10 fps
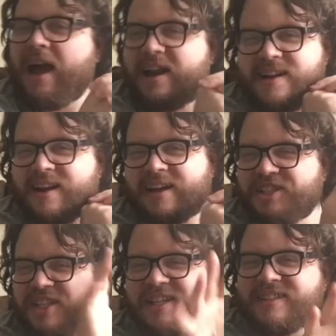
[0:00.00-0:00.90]
I didn't,
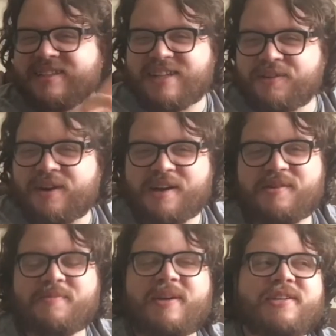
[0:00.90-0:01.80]
she didn't sit right
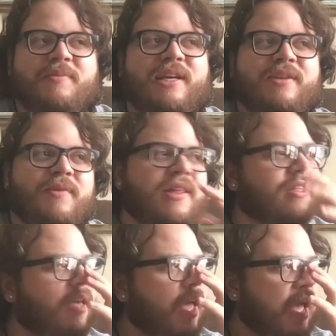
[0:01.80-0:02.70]
with me to begin with.
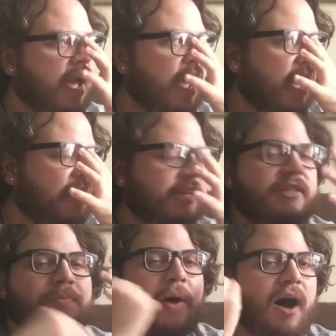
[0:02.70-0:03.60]
And
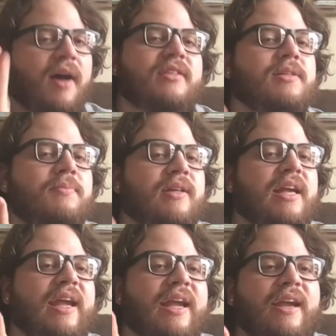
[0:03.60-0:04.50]
that's
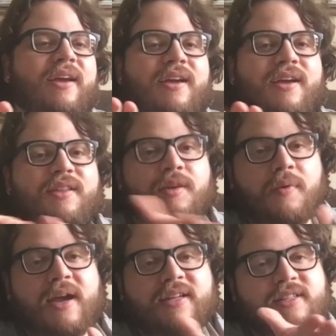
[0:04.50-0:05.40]
possibly the
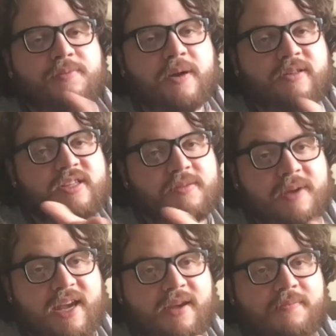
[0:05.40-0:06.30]
way it's supposed to
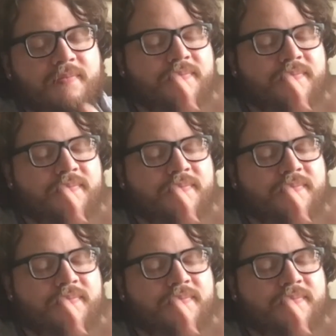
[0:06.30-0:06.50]
be.